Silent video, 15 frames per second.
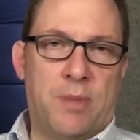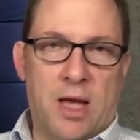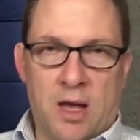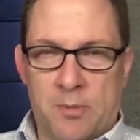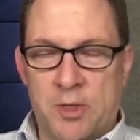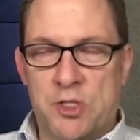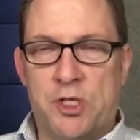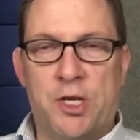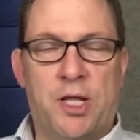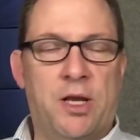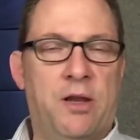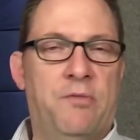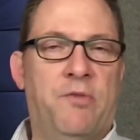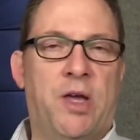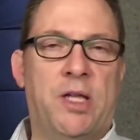how much it
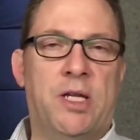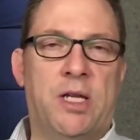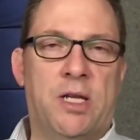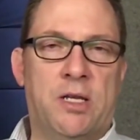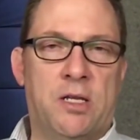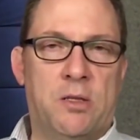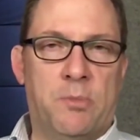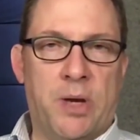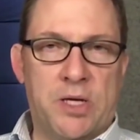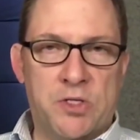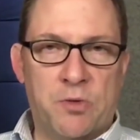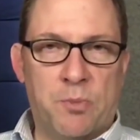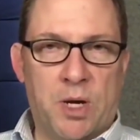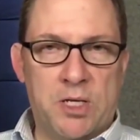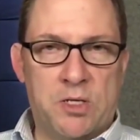had invaded into the
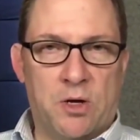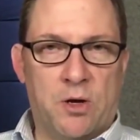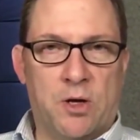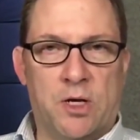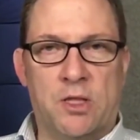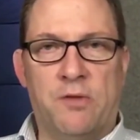base of my tongue